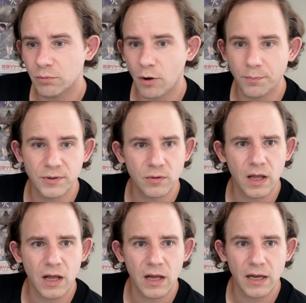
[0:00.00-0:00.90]

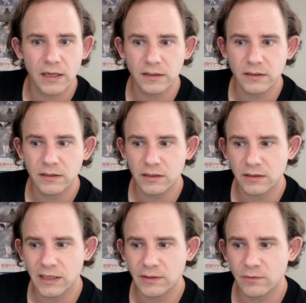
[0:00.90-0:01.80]
popular and
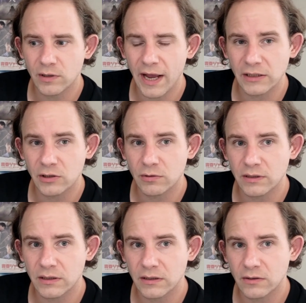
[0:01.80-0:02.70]
successful
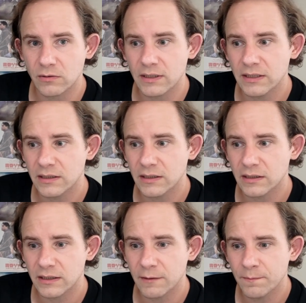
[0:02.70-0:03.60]
actresses
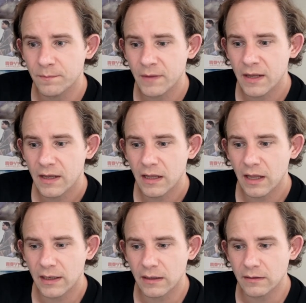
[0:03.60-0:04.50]
recently,
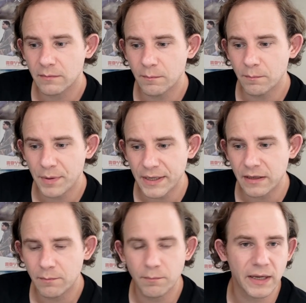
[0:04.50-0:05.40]
like a
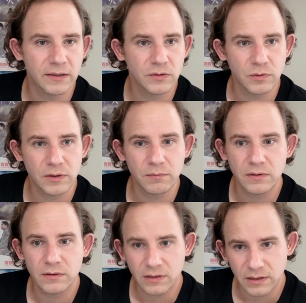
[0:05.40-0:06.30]
big mainstream
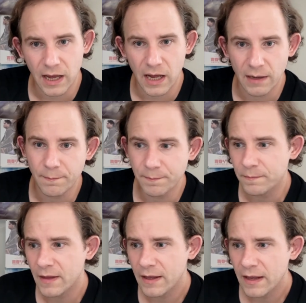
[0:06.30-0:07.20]
star.
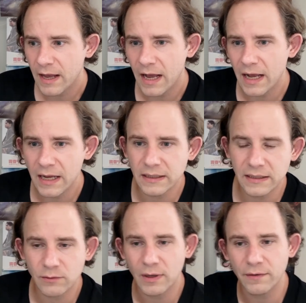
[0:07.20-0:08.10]
And
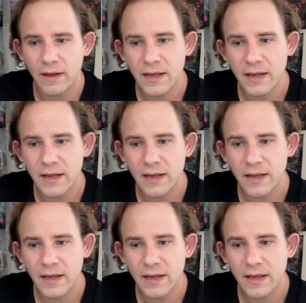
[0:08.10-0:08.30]
then we have